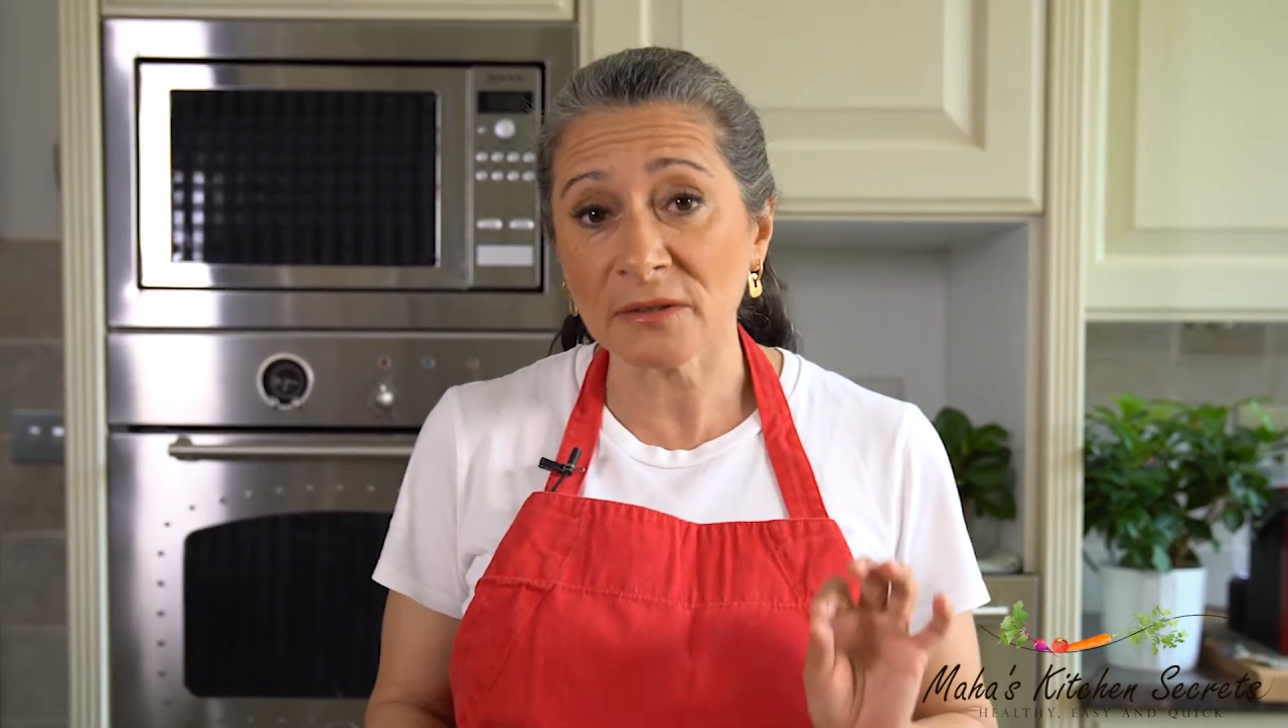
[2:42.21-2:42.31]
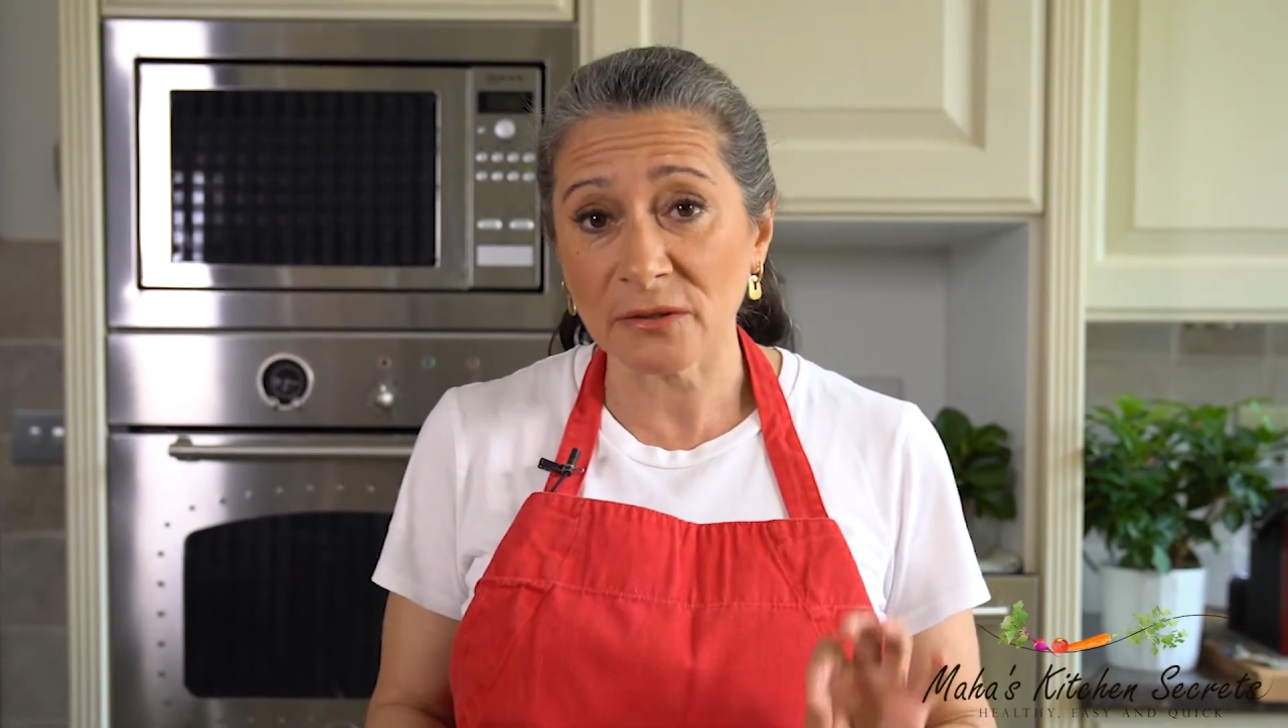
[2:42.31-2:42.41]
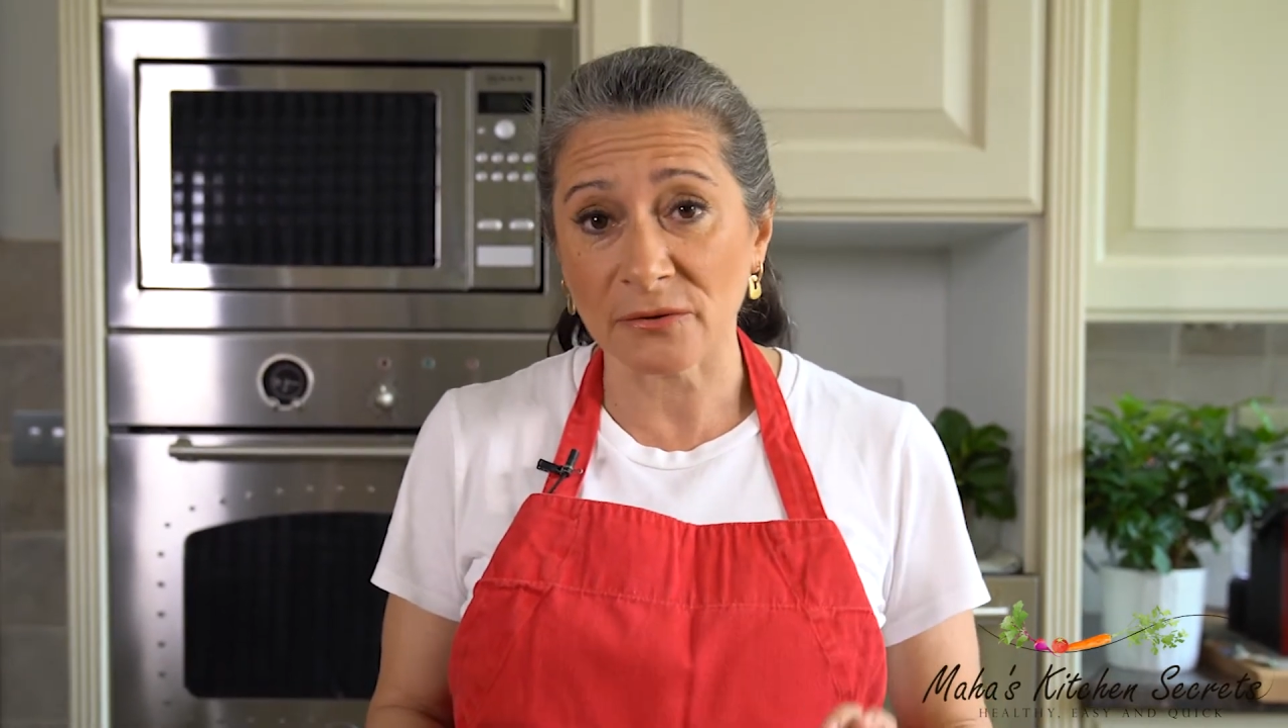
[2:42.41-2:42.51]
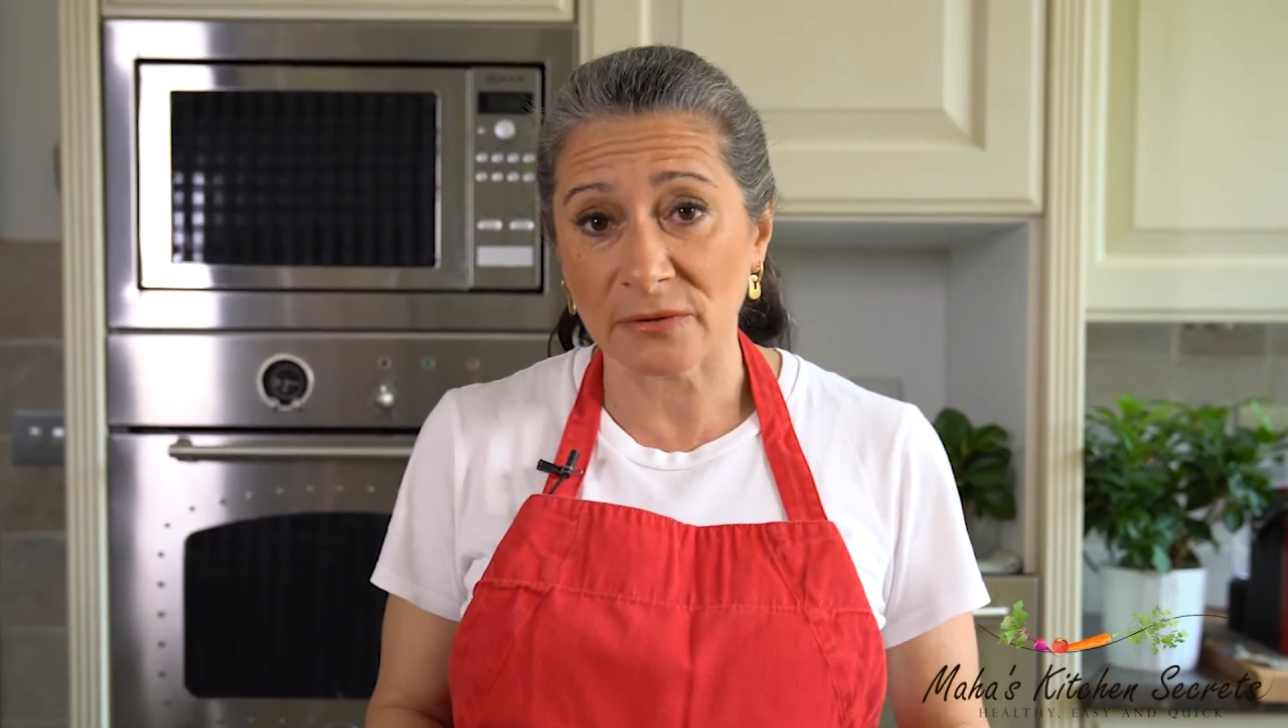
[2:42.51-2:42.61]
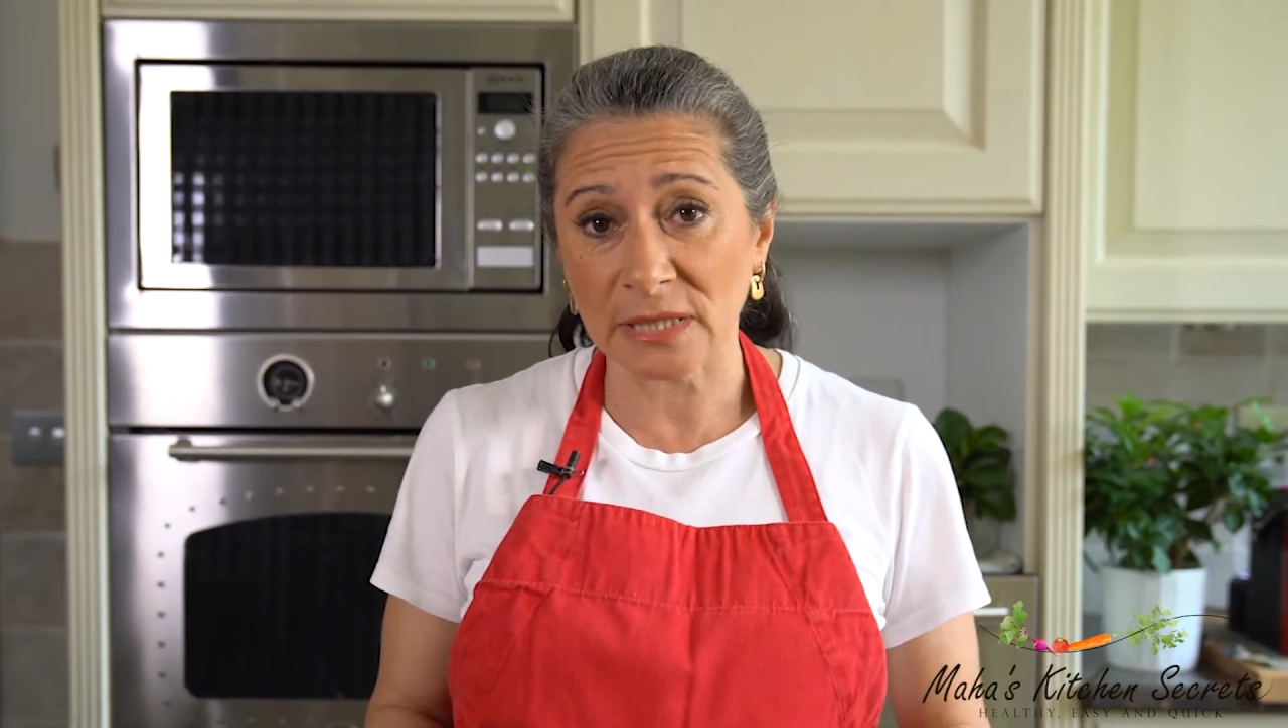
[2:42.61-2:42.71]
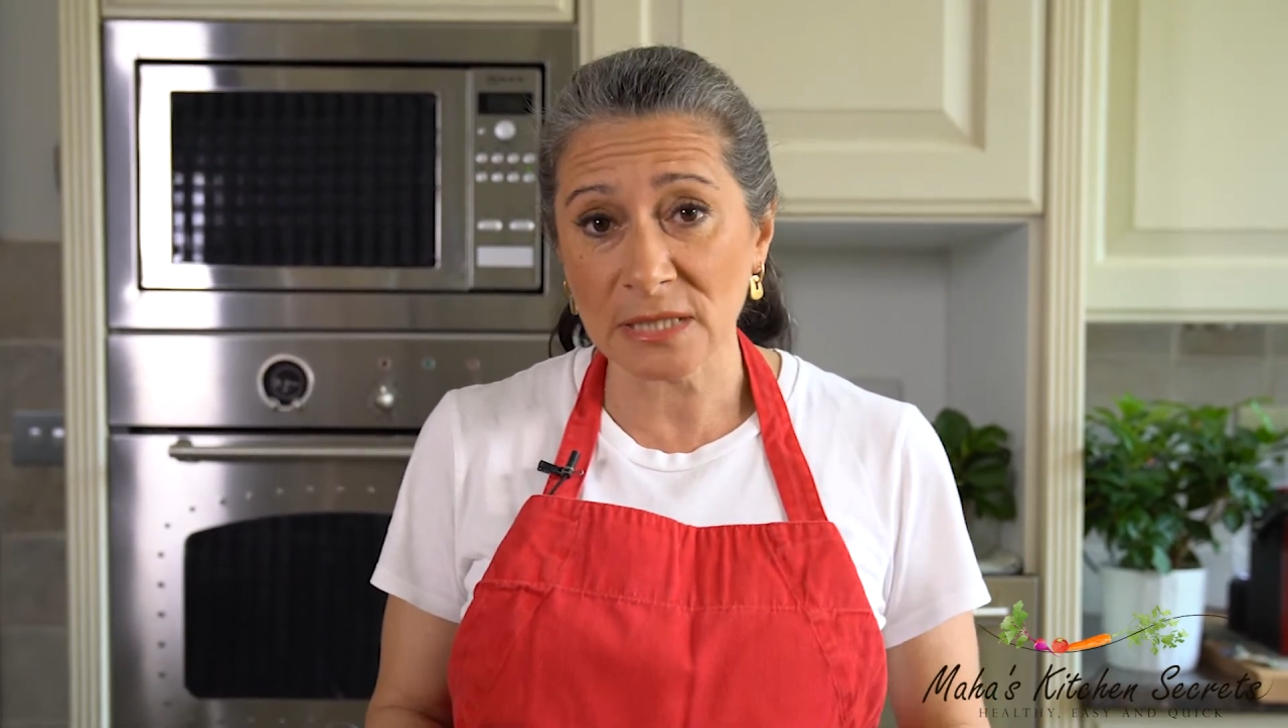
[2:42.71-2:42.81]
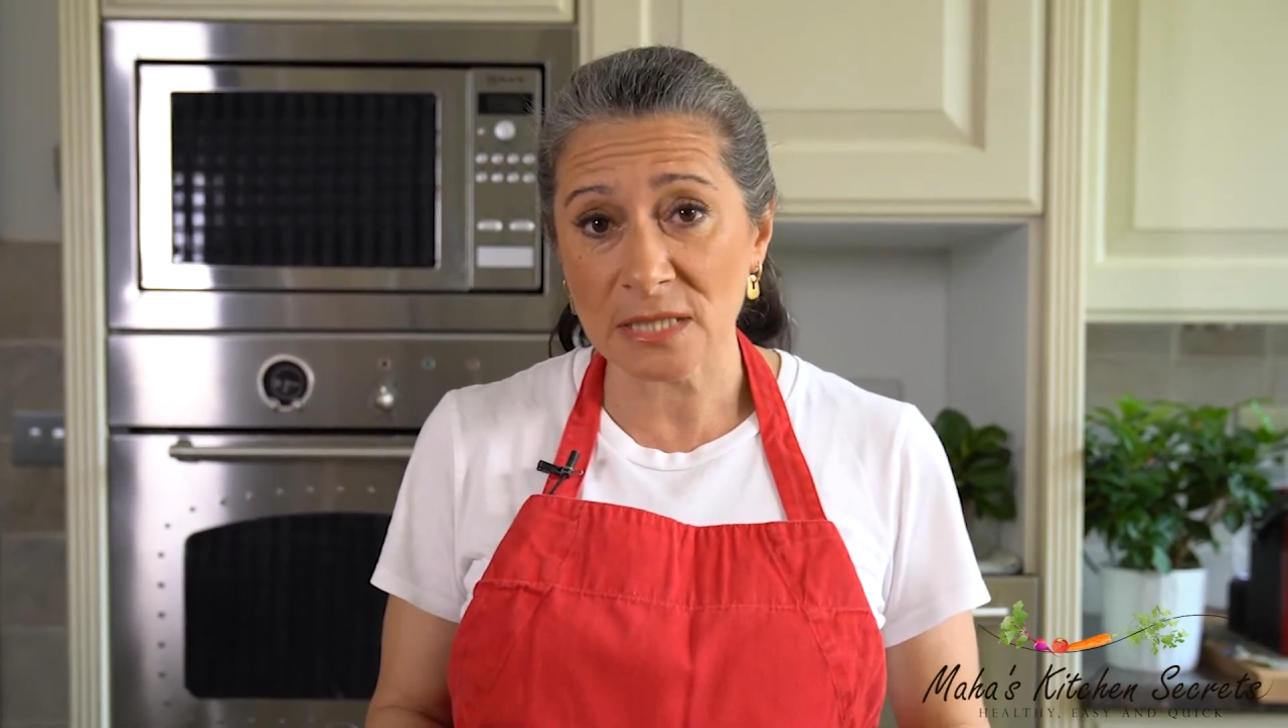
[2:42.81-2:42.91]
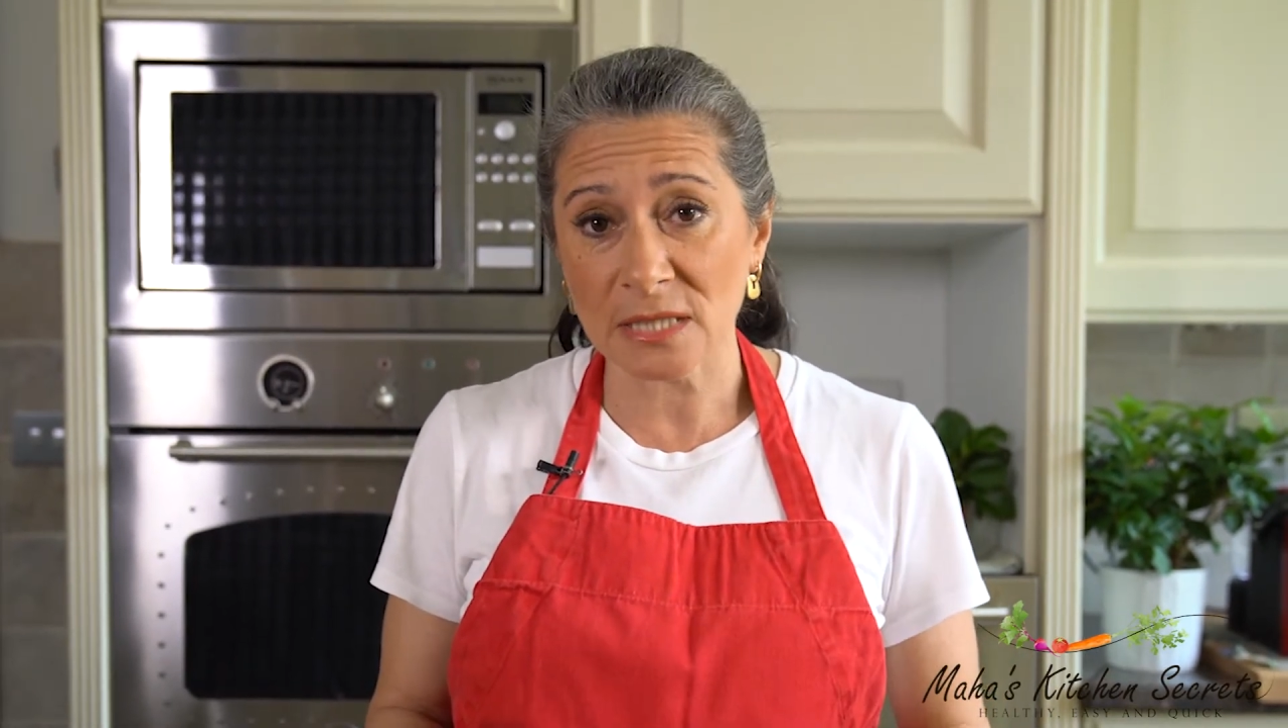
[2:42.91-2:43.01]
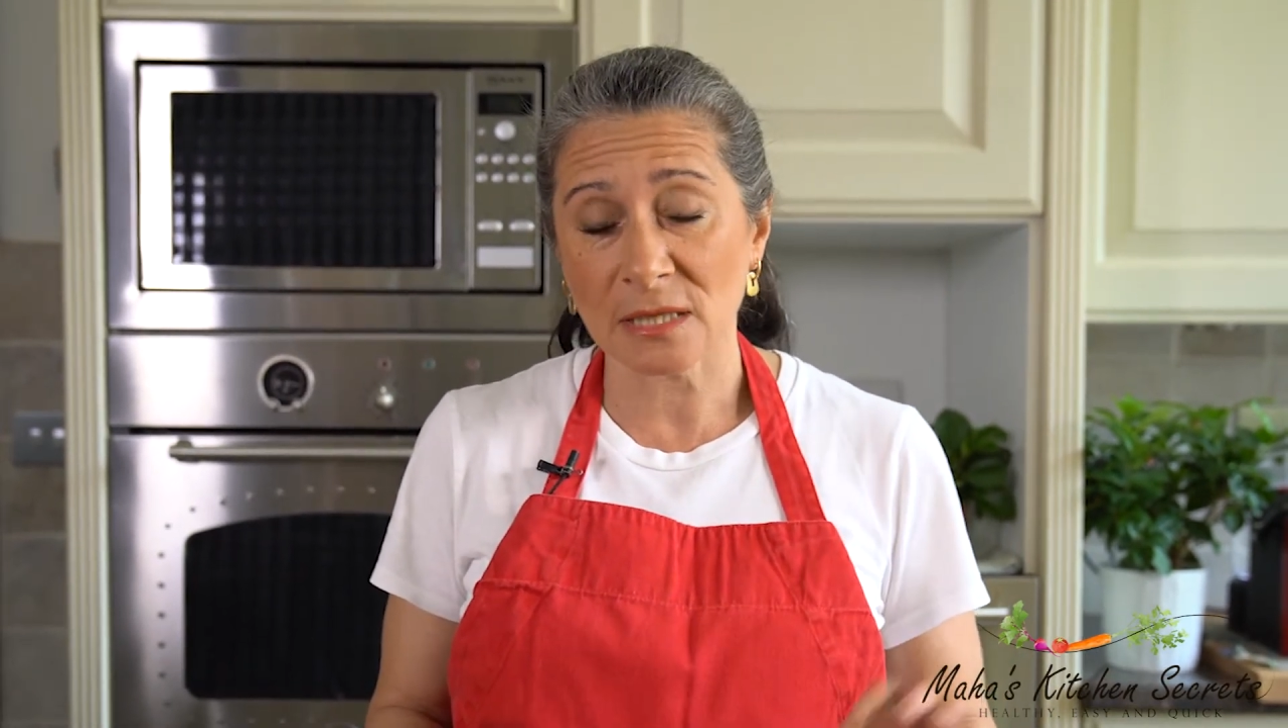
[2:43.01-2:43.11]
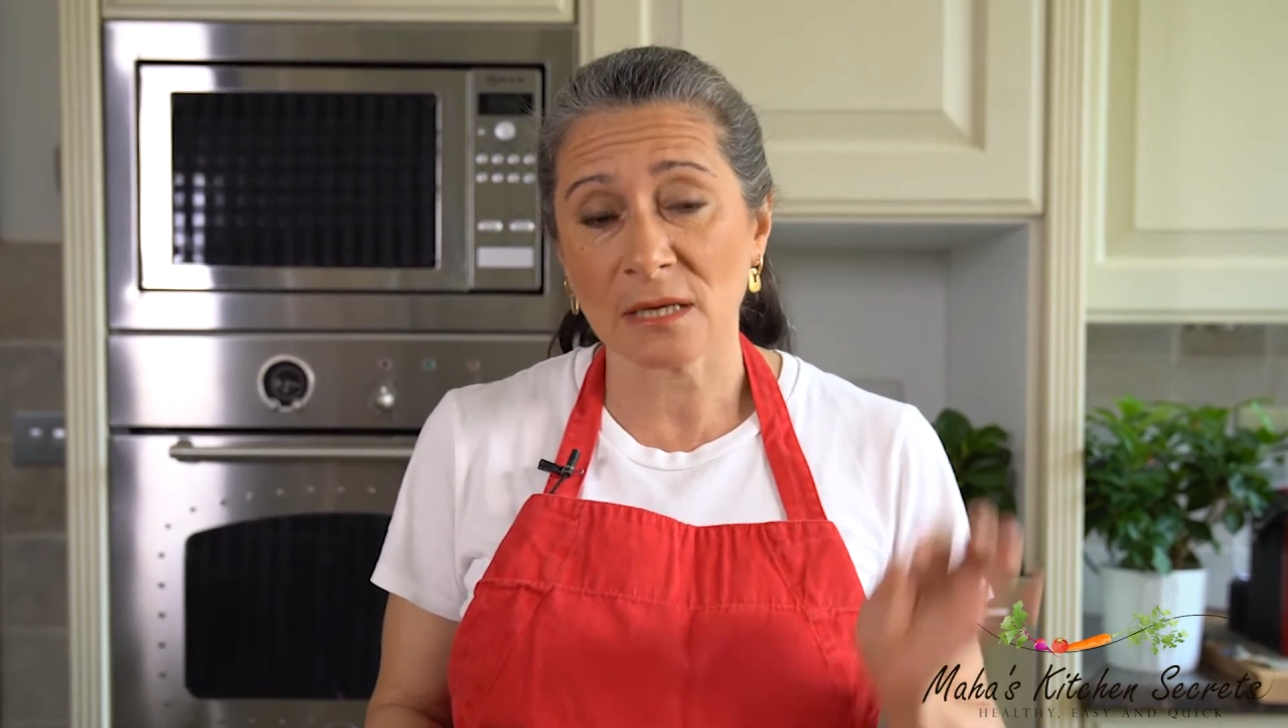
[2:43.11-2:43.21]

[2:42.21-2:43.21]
degrees